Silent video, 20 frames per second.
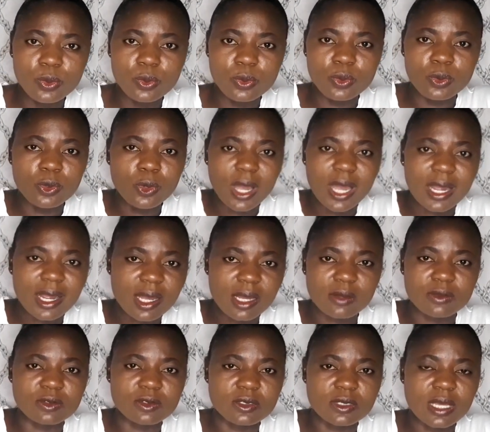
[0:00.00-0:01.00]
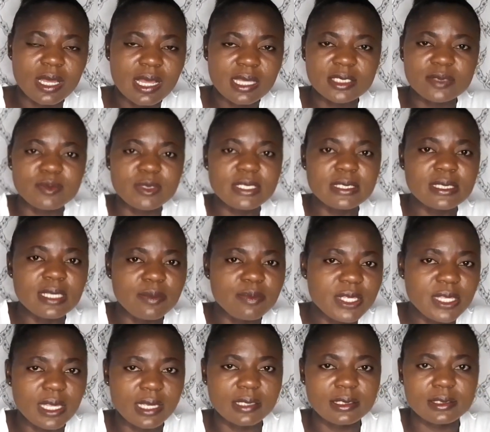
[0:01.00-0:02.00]
your account has been
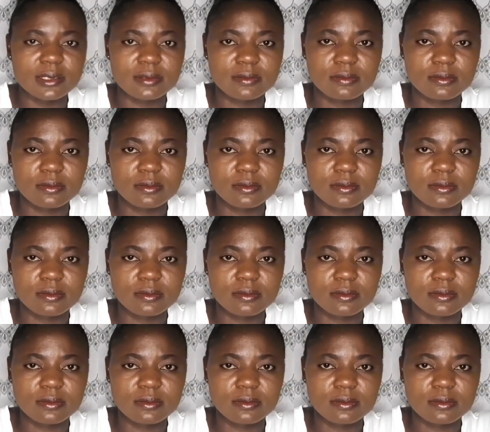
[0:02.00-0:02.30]
debited.